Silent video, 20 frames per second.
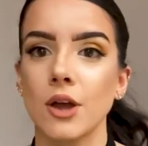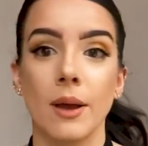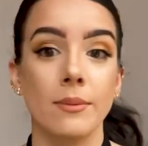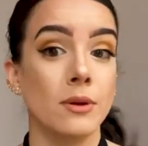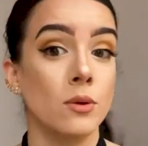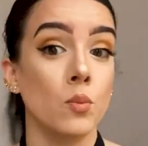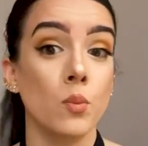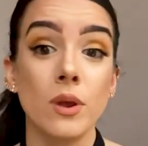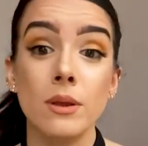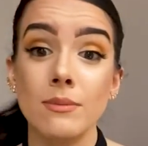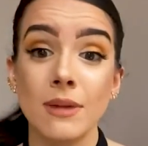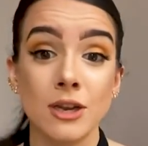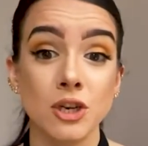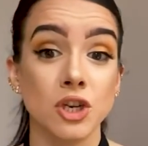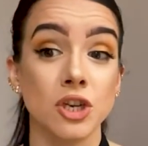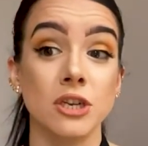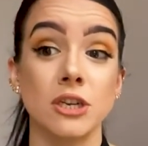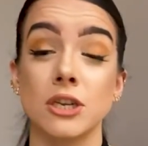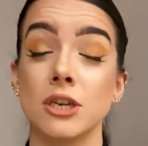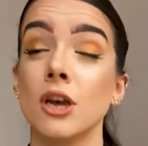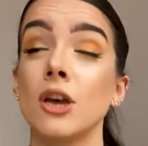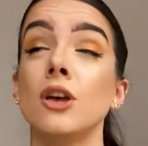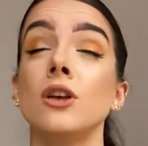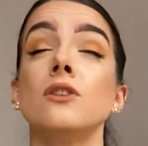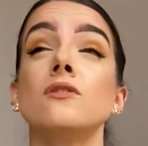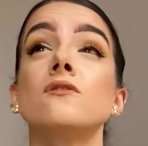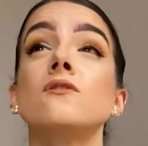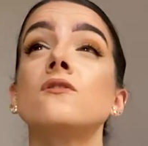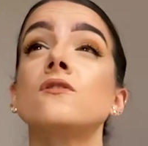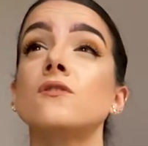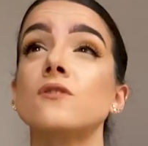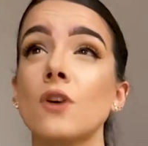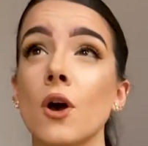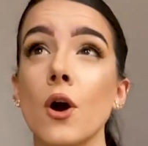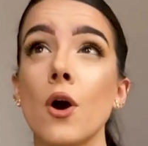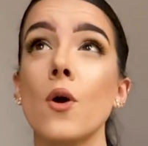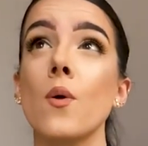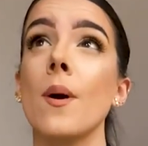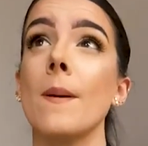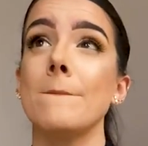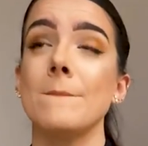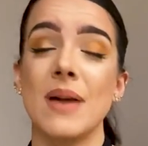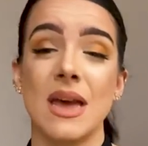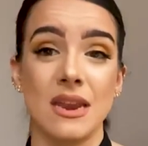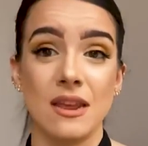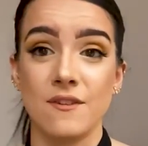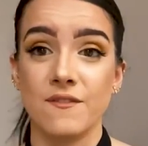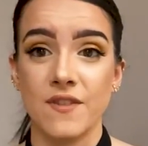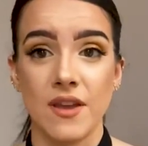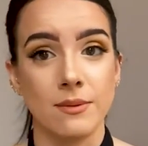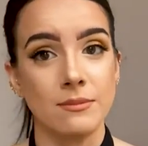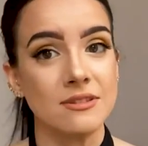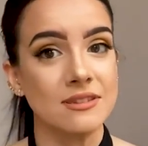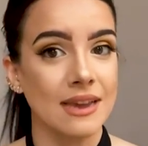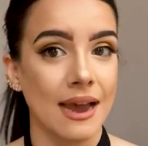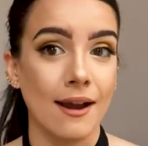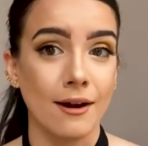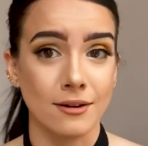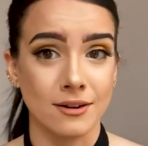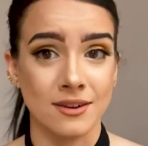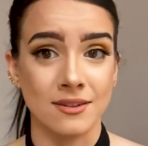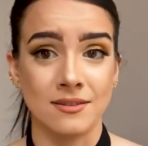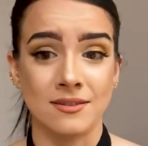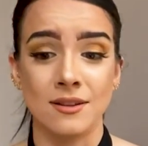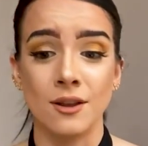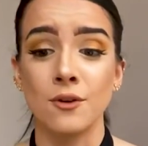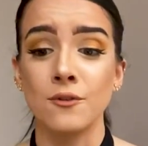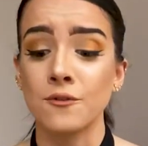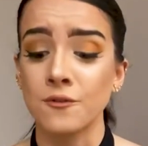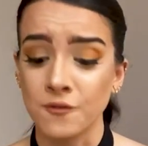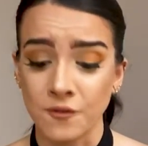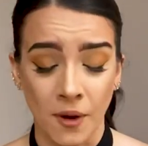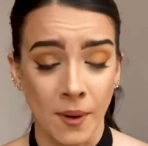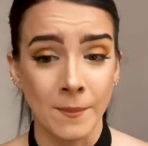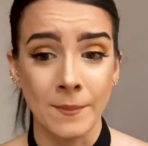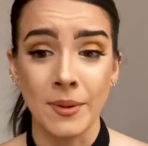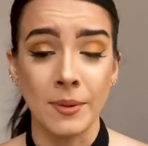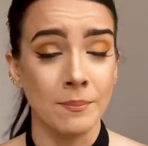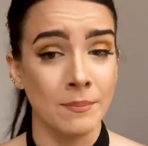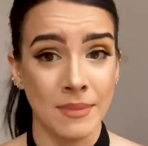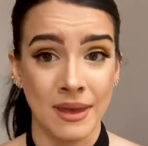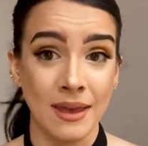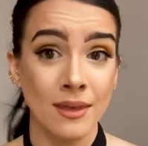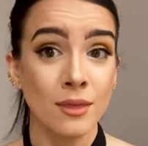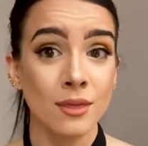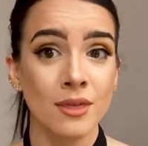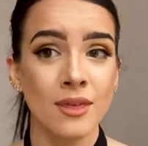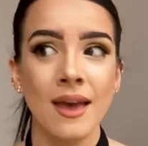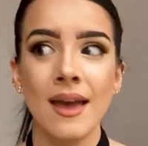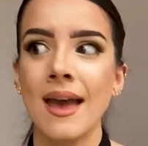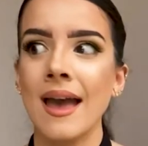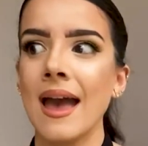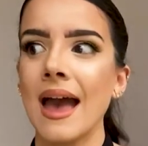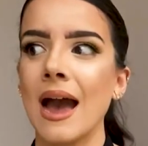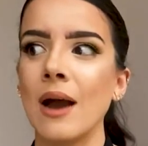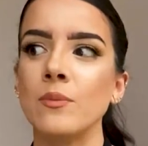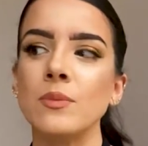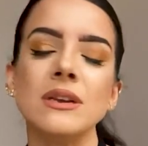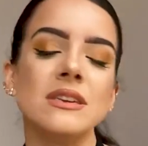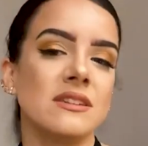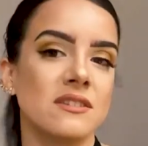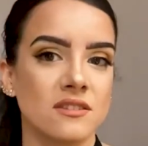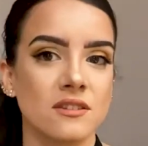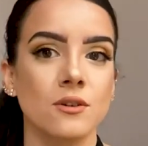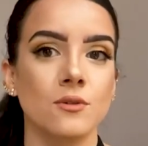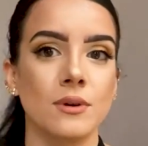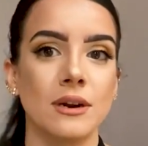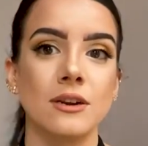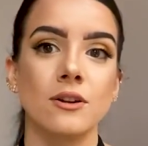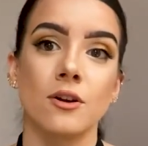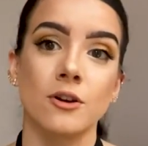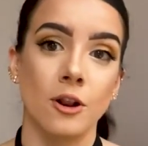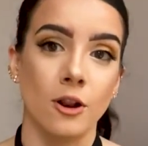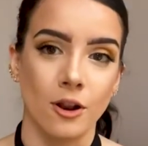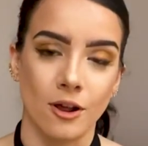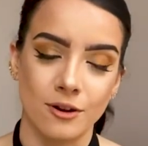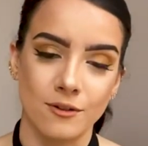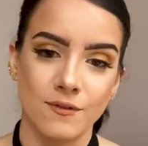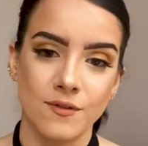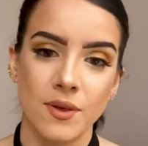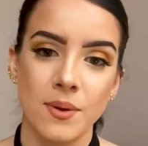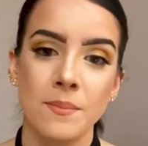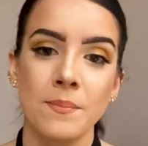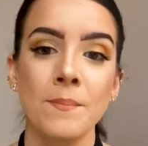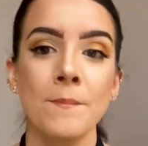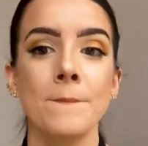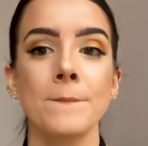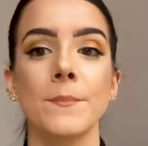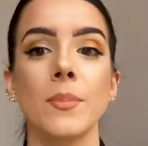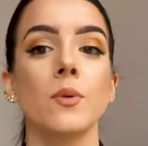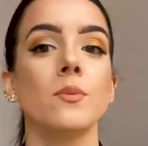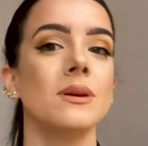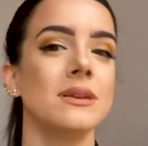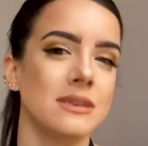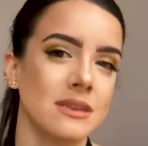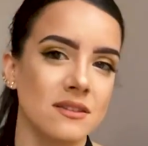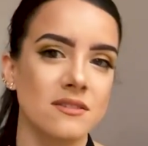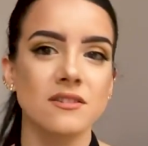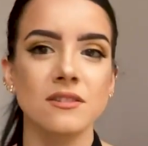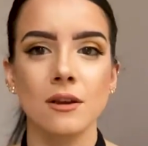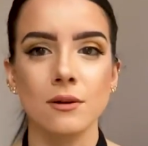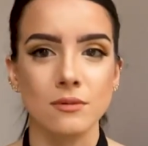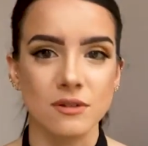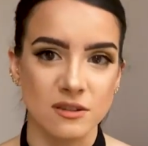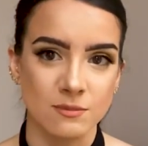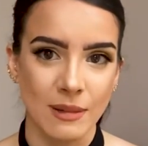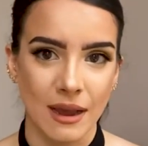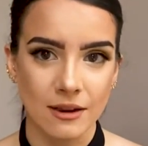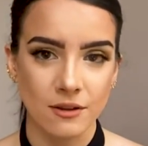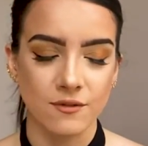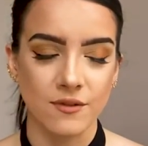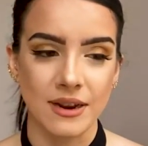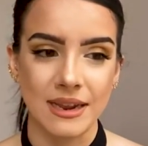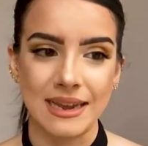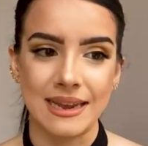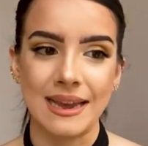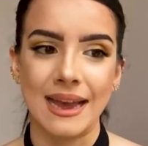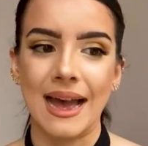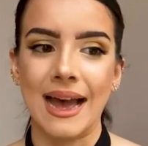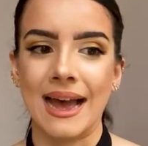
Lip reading: I mean, we mentioned so many famous characters from myth and we disagreed on a lot of them, but we did so respectfully.